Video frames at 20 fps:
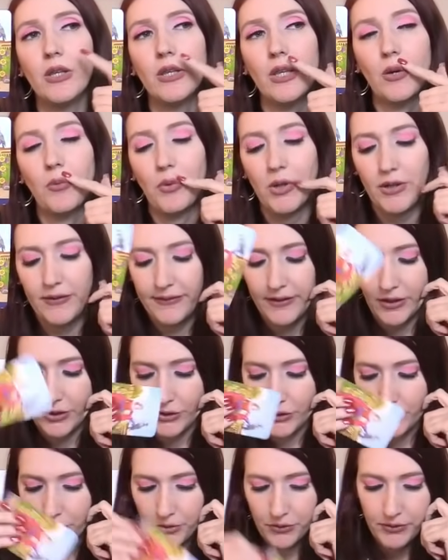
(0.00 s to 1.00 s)
They want to
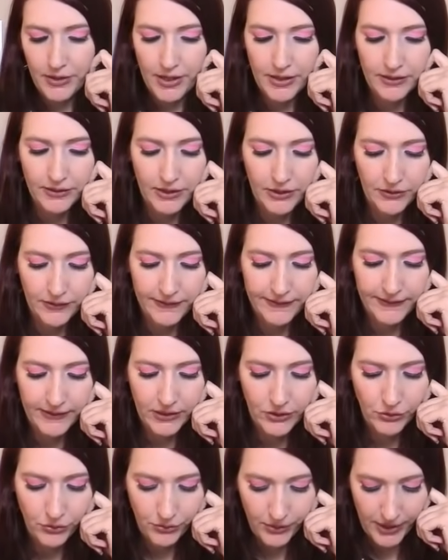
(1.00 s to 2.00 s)
tell you that they are
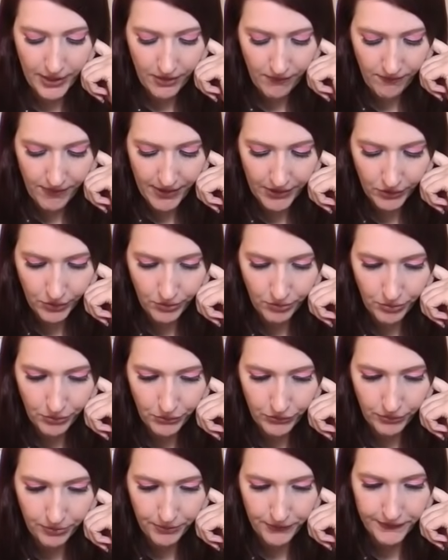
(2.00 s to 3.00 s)
single and
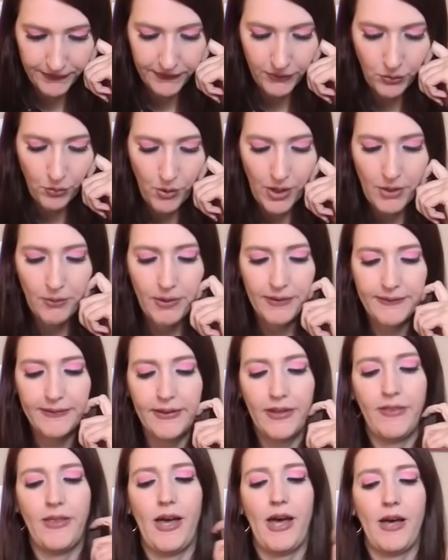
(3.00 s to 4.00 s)
available to pursue. Why do I
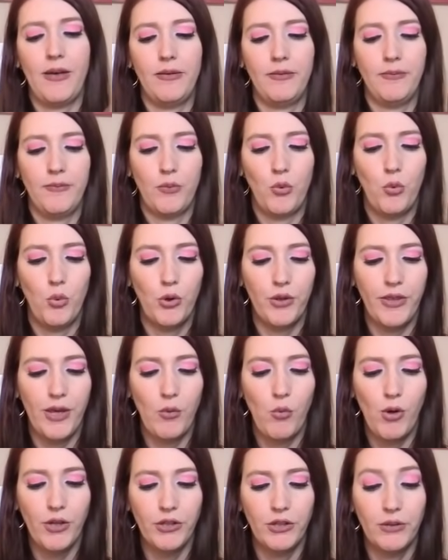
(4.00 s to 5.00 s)
say that? or they
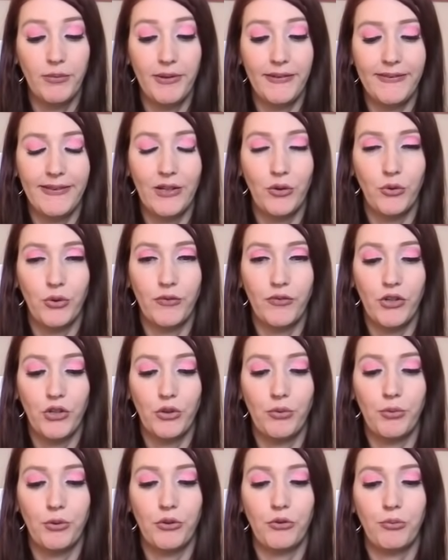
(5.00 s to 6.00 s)
want you to be single and
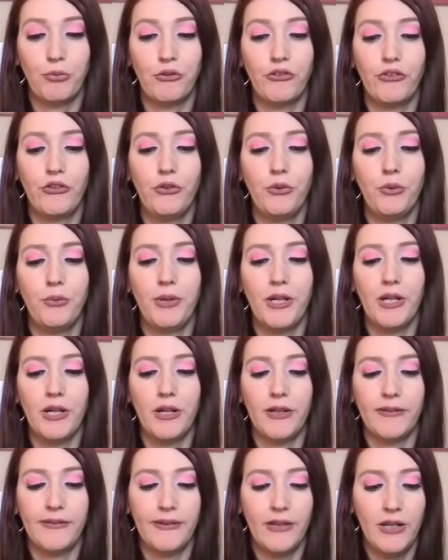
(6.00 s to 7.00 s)
available to pursue
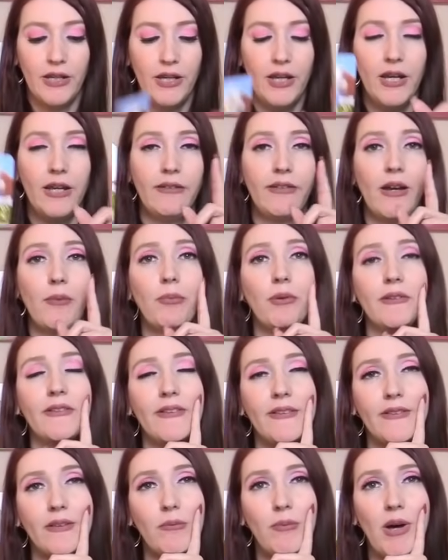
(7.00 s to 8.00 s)
because temperance
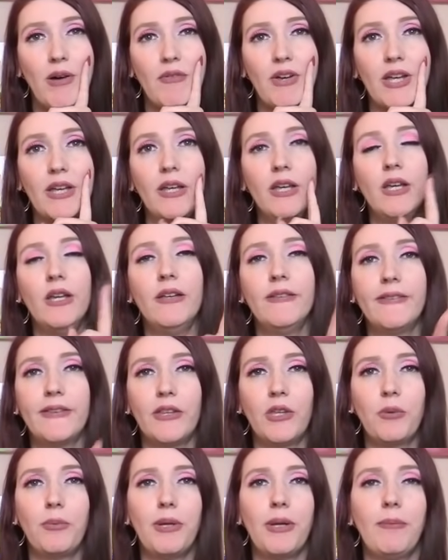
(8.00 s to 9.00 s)
is above it. So
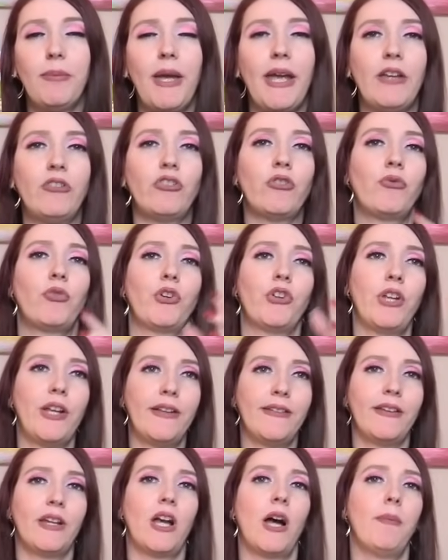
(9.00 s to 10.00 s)
they're being patient for
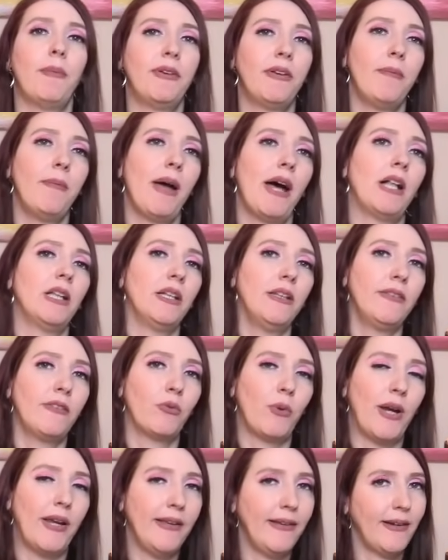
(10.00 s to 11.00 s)
things to come into
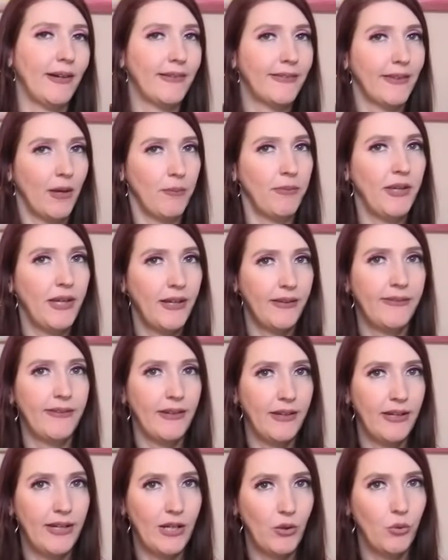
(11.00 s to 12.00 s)
balance, right? Because something
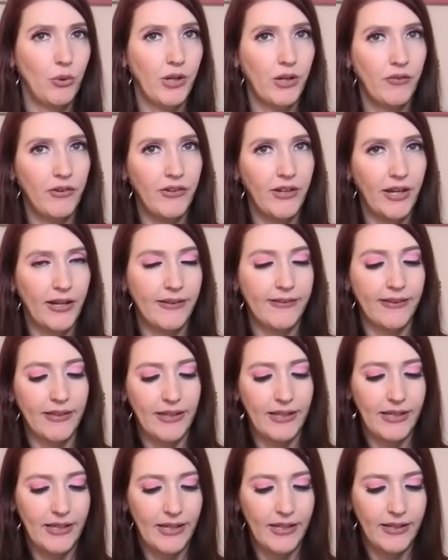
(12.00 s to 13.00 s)
isn't an equal give and take, so
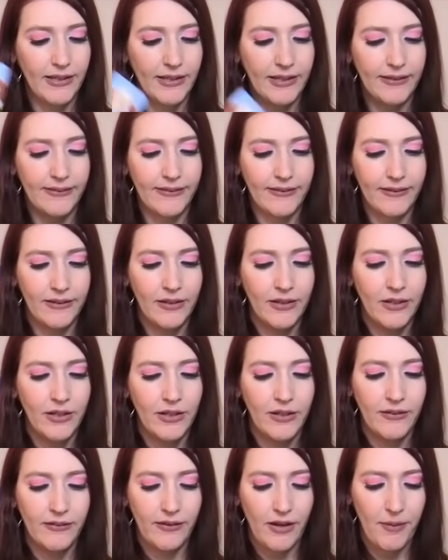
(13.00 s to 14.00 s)
they need this
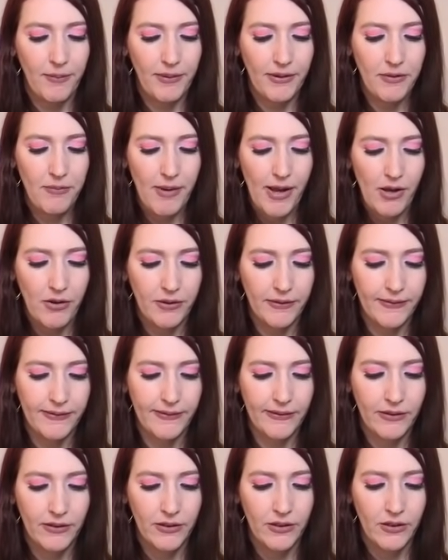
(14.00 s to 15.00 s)
to come into
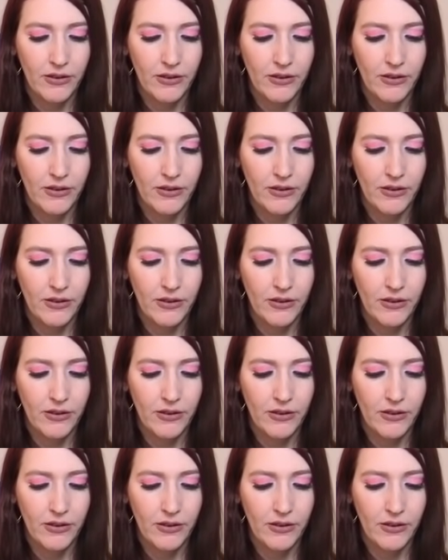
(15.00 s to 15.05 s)
balance.